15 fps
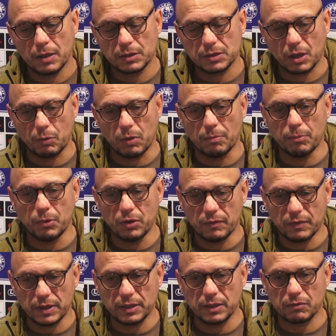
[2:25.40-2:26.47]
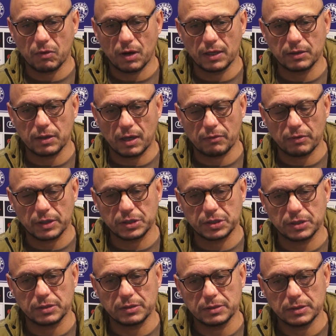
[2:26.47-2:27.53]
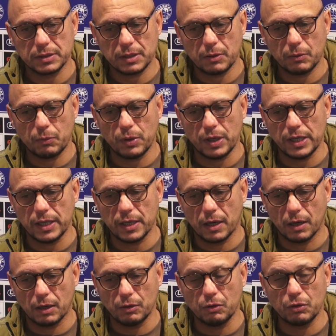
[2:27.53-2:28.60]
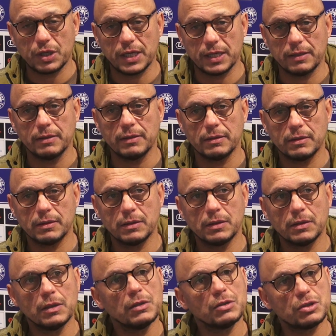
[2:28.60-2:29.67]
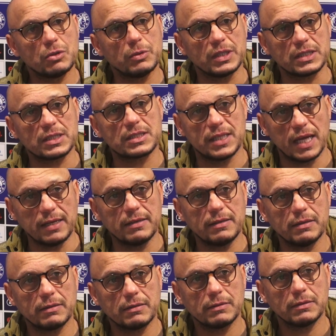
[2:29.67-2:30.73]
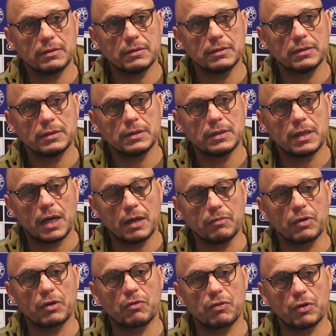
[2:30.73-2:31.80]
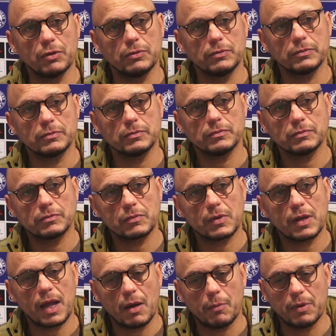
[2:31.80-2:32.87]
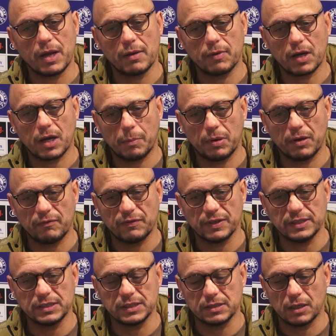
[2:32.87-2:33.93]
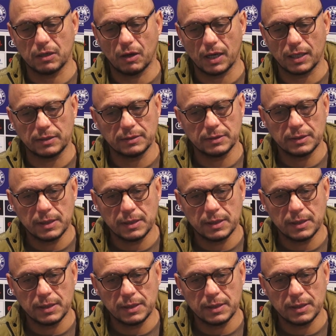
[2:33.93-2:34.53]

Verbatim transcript: So we're moving in the right direction. We are looking to extend and recruit and we have a couple of things in the line